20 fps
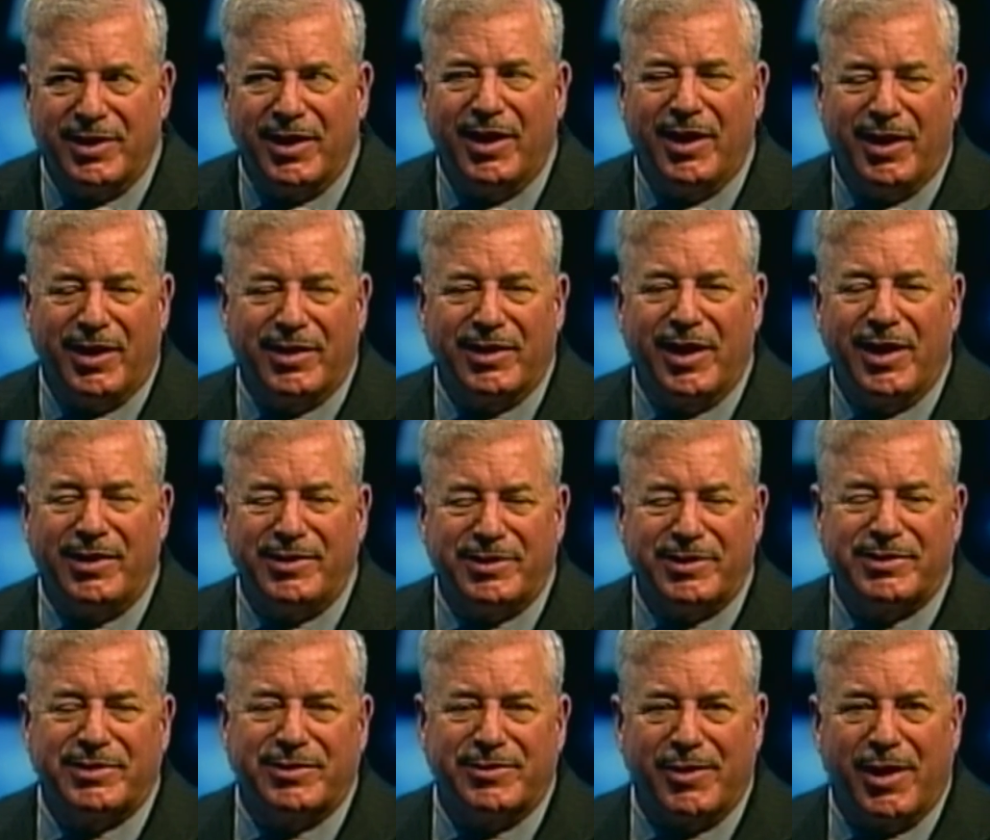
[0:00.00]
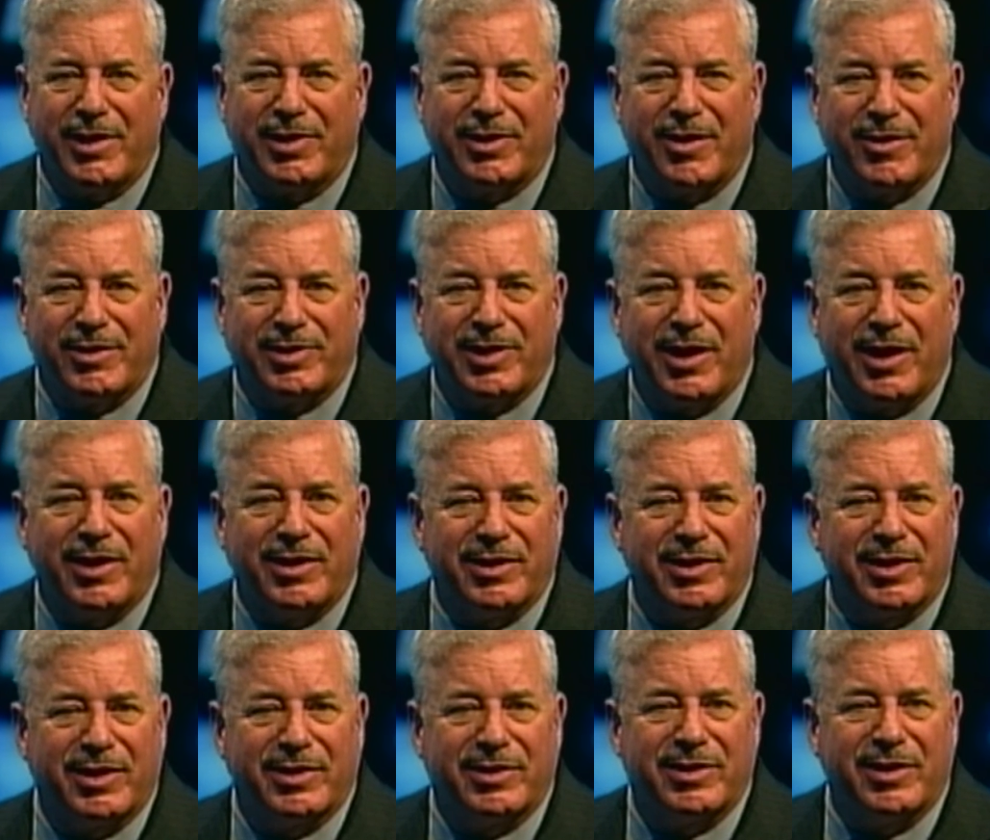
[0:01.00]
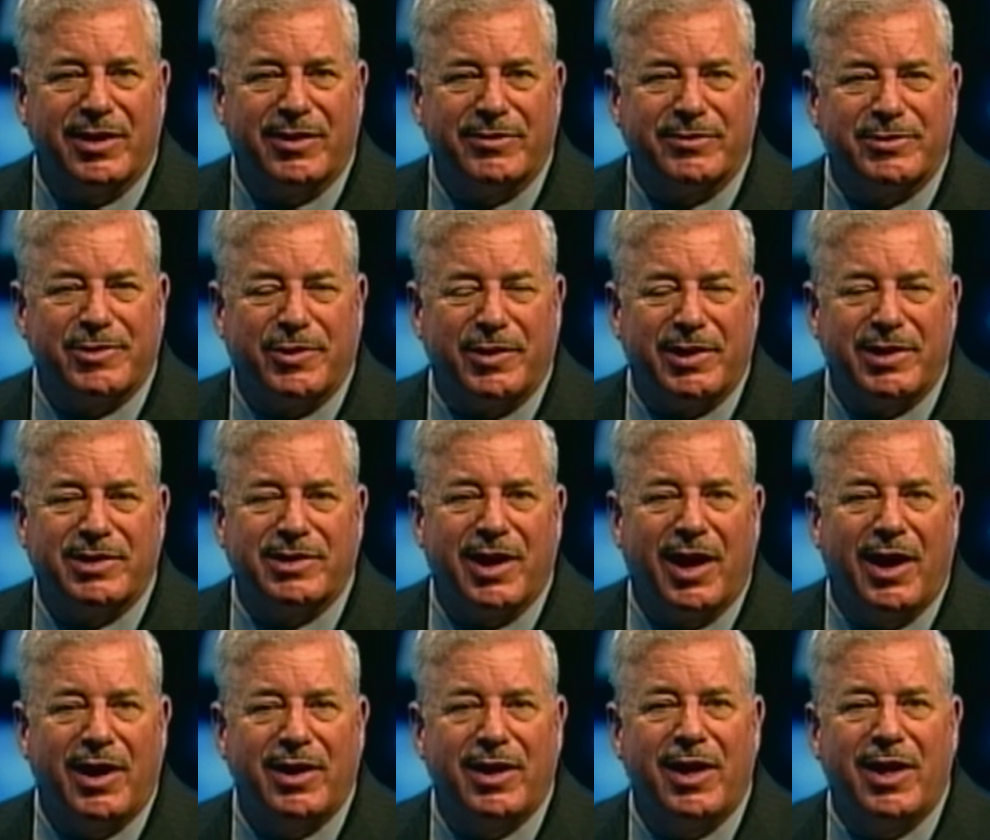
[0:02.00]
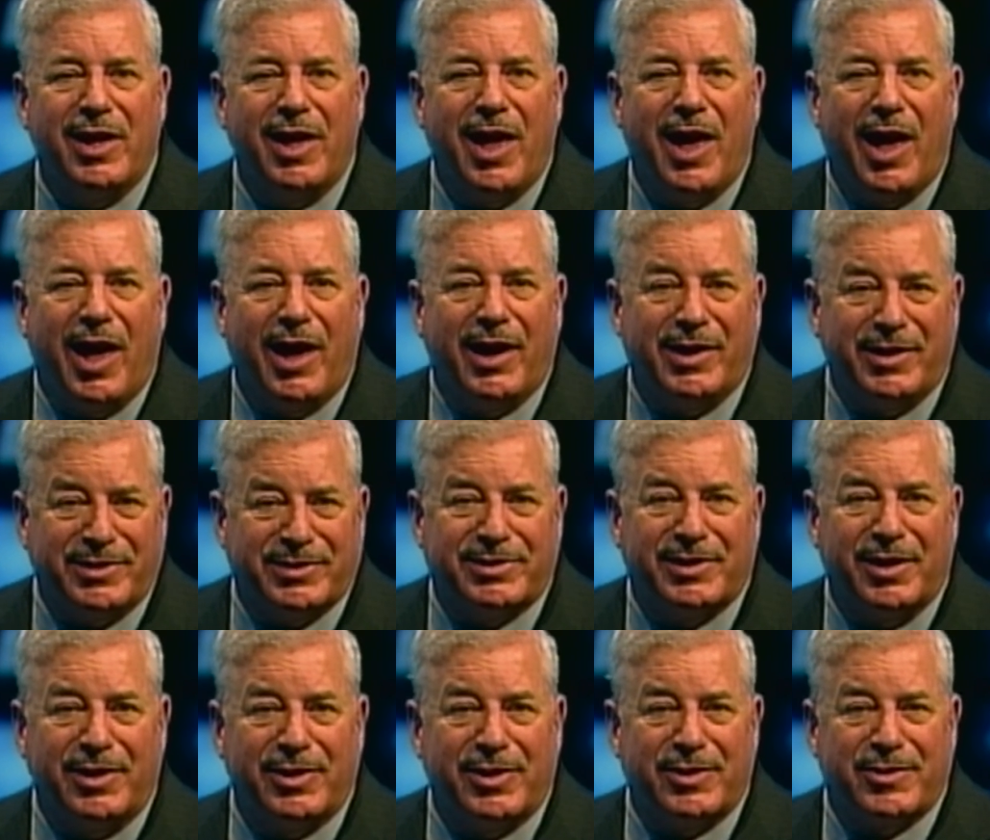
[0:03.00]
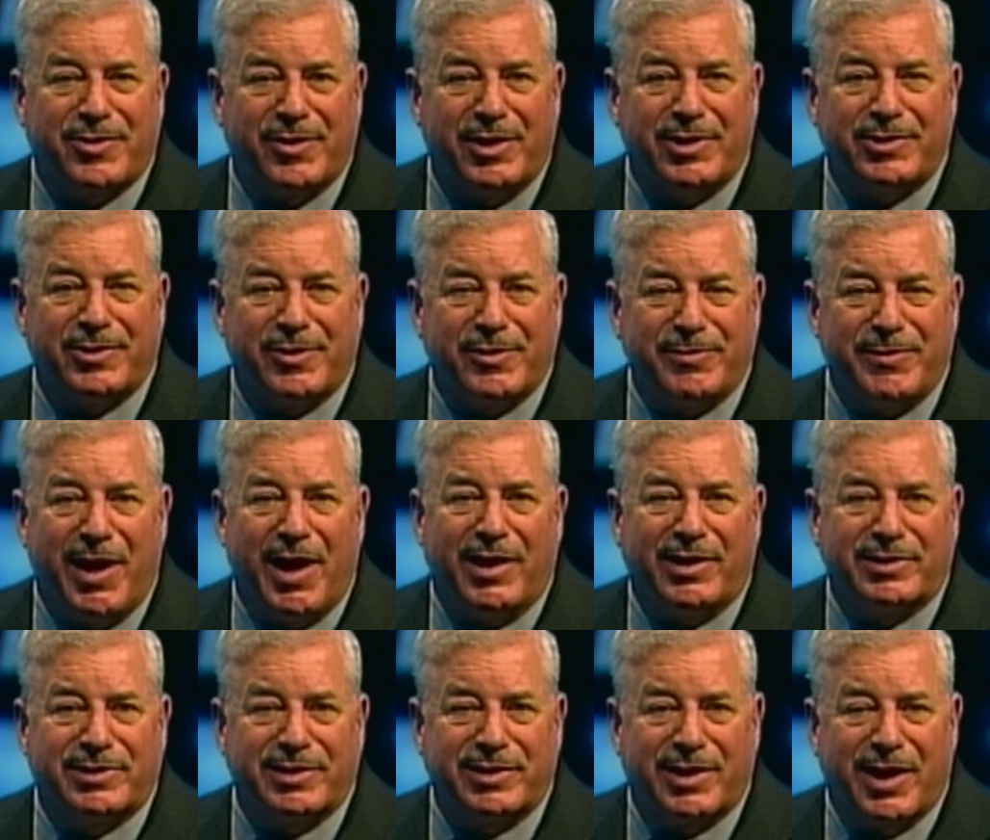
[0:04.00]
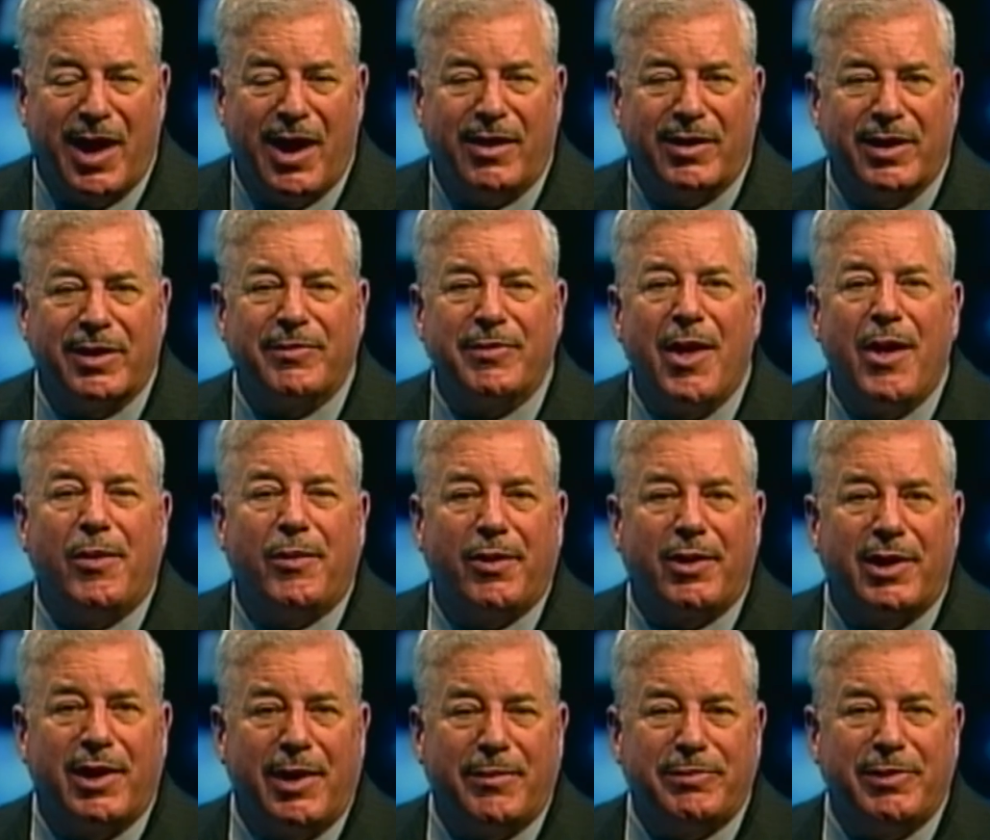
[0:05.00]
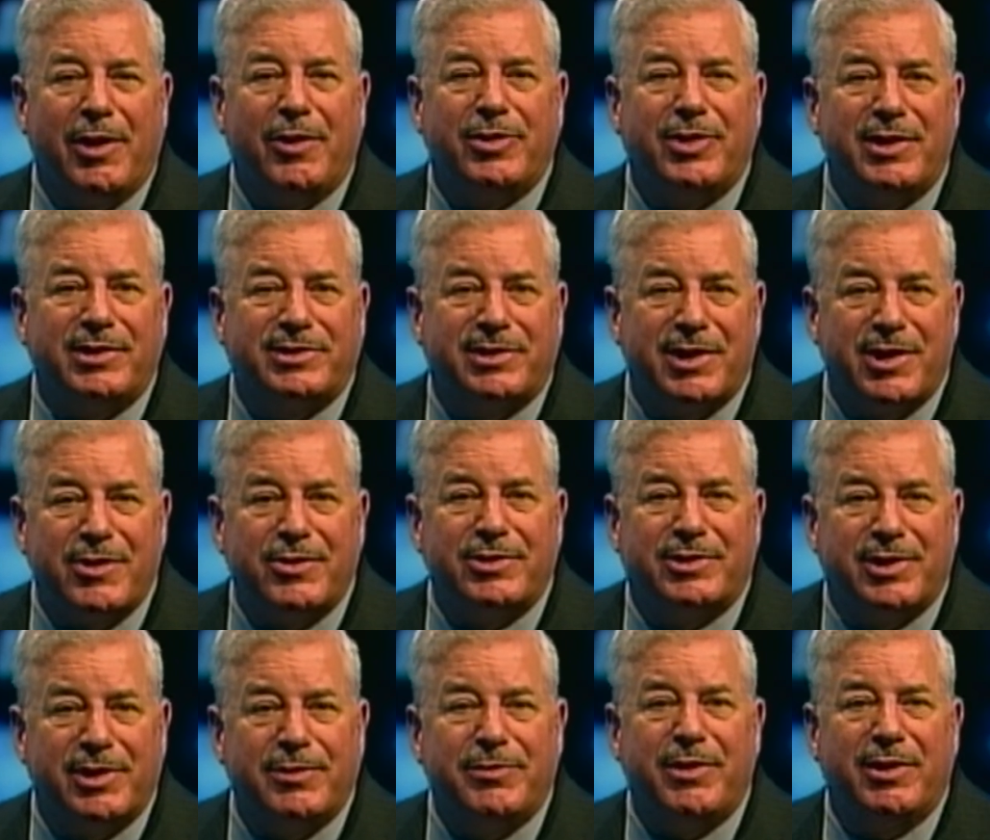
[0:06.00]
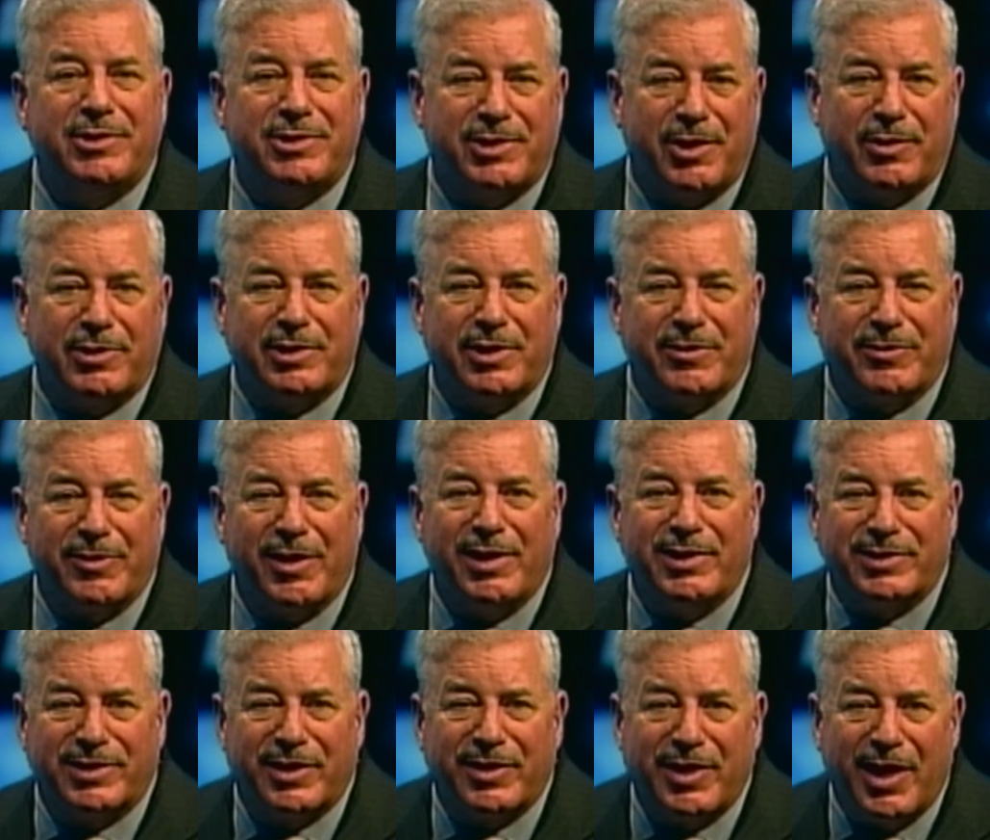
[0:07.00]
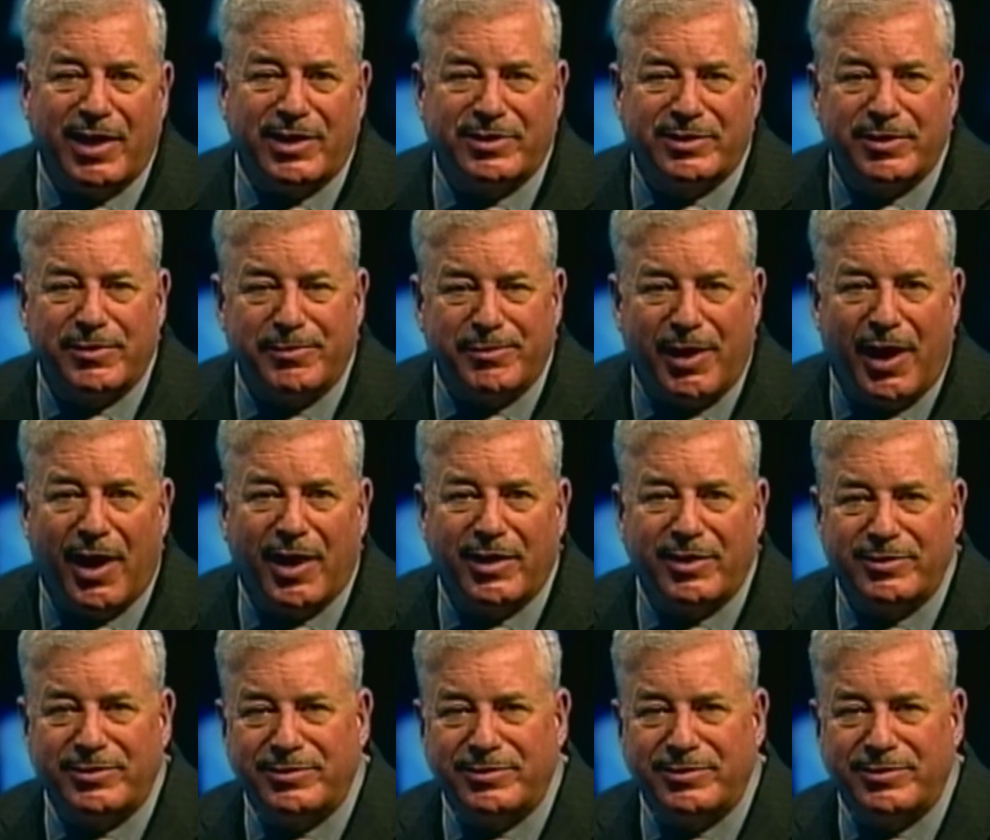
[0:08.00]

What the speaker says: Yeah, just right there at the end of 2010. And he's still the treasurer of Madison County. We're going to upload this to YouTube, show it to your friends. Thanks. Bye.